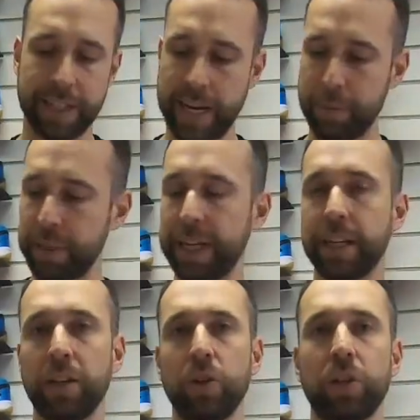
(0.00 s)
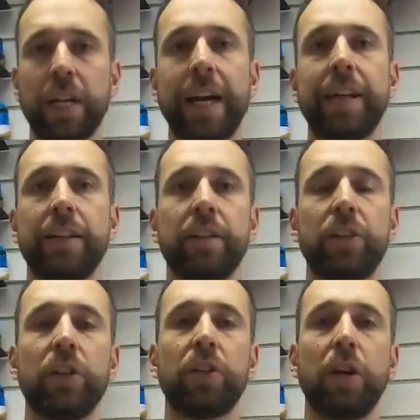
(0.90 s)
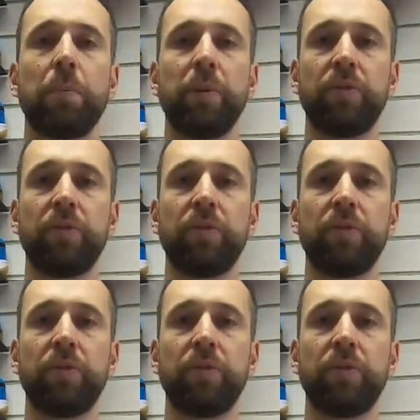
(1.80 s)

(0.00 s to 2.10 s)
and today I'm taking a look at the Dunlop